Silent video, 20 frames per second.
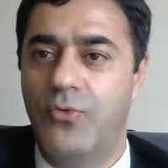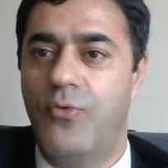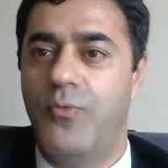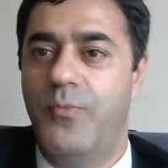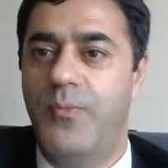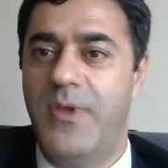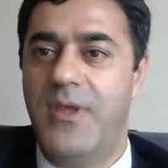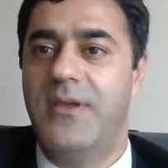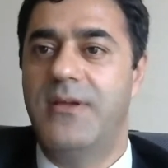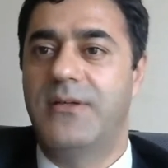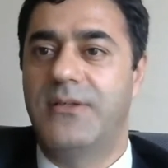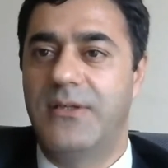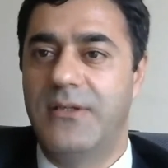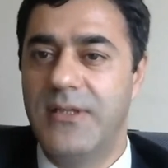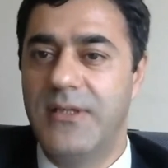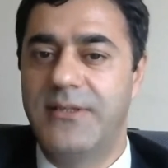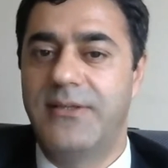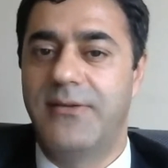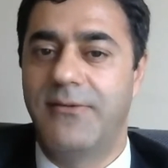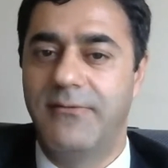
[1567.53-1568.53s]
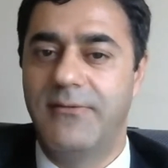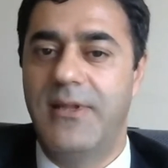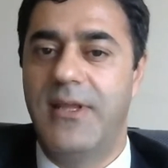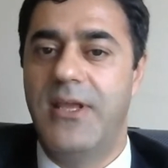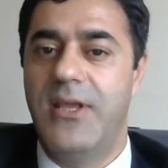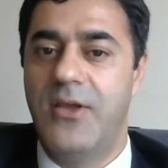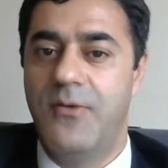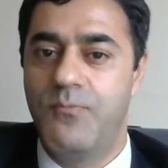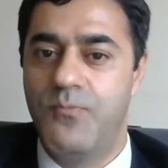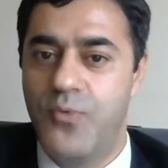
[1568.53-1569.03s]
to be
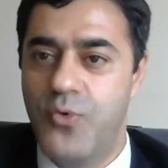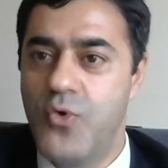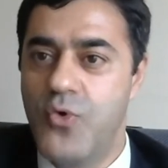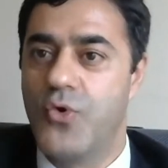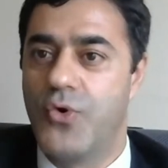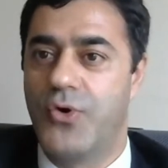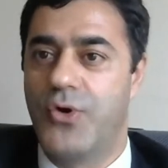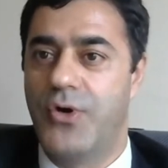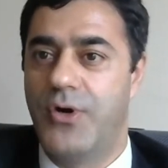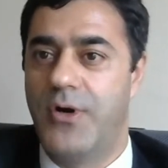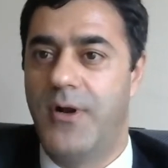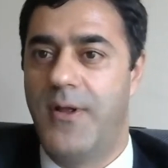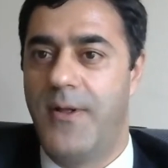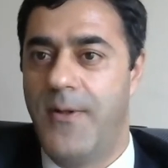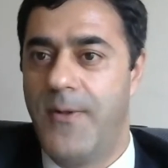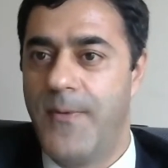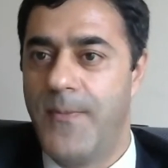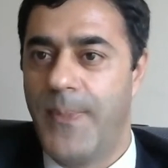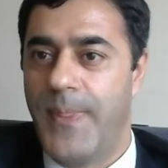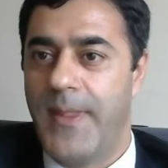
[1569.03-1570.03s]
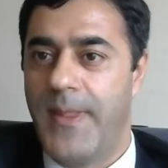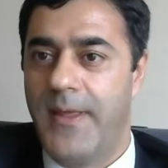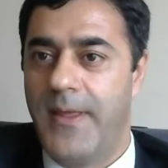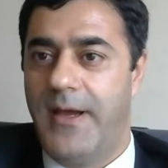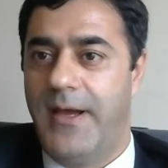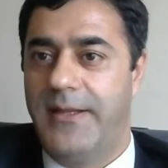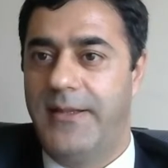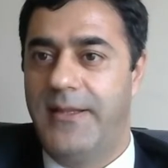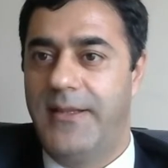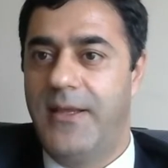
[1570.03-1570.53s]
relatively poor?
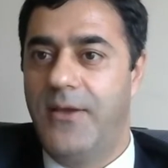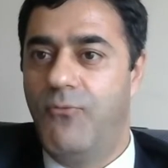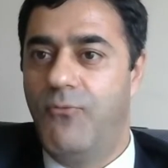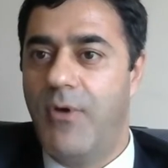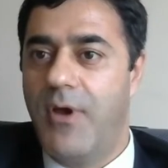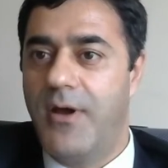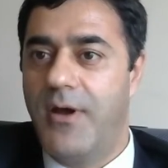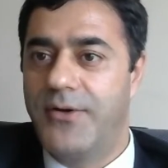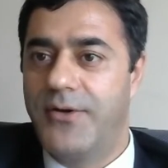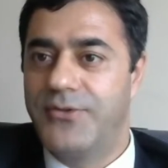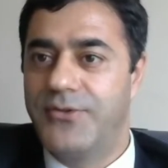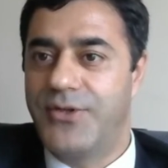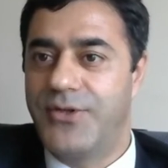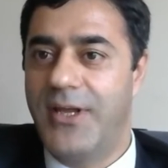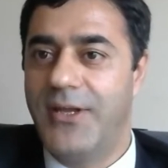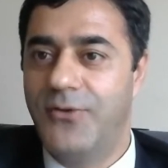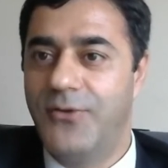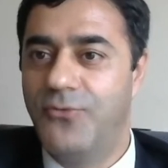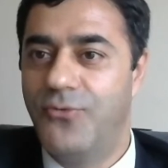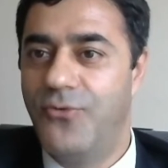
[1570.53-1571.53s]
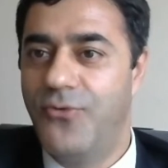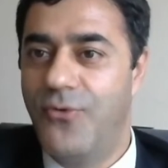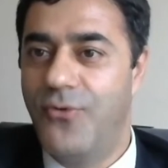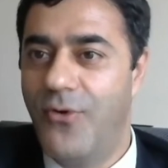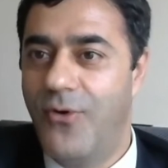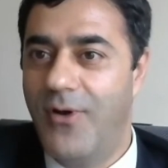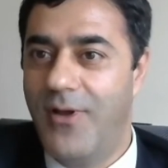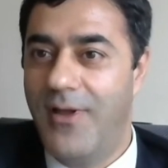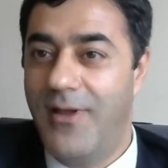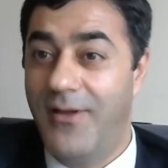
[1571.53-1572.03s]
I think we are trying
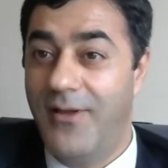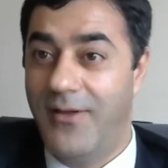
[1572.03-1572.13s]
to,